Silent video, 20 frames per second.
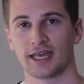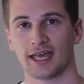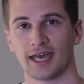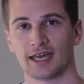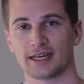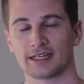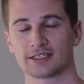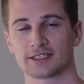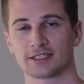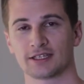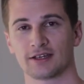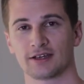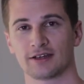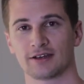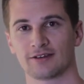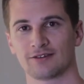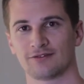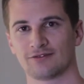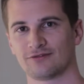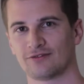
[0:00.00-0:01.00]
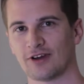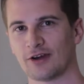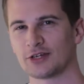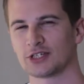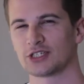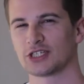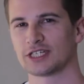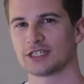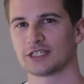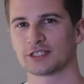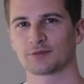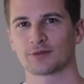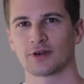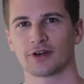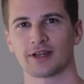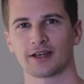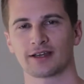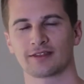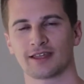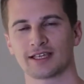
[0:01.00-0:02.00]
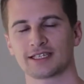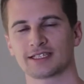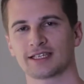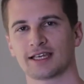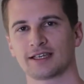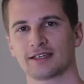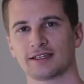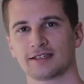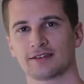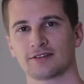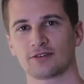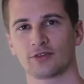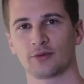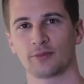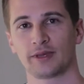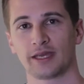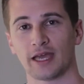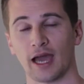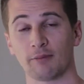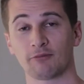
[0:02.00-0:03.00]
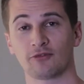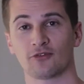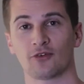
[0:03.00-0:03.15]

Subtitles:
And it's a very genius product. They send it to me up